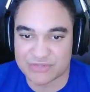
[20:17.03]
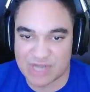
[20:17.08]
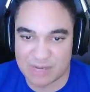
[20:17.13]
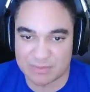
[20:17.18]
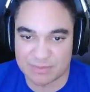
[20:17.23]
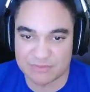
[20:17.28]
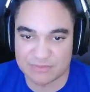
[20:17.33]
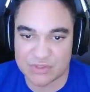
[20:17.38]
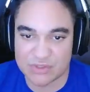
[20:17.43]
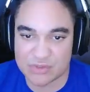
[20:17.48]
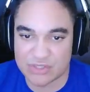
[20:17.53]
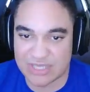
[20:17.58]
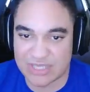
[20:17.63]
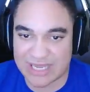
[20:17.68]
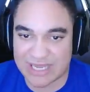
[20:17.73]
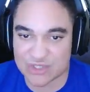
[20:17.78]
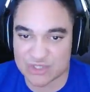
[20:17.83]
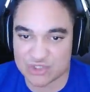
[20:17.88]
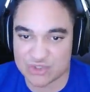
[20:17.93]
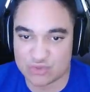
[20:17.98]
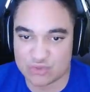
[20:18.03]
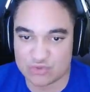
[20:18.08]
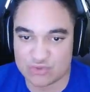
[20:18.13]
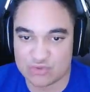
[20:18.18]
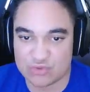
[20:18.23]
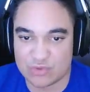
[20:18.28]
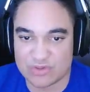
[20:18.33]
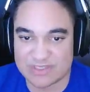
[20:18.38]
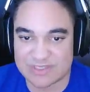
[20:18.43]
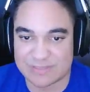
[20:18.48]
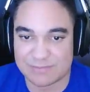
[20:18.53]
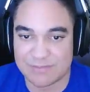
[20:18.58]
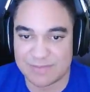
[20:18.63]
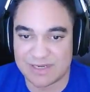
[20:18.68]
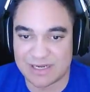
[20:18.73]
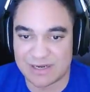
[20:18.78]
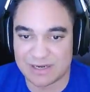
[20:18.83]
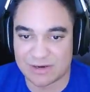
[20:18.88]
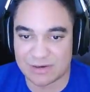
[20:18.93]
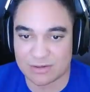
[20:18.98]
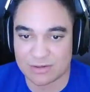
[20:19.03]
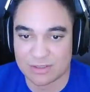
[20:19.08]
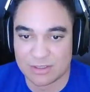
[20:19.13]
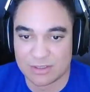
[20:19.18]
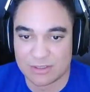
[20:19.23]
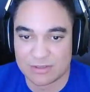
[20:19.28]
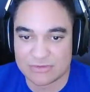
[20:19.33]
top of you and kind of shoot you as a midair.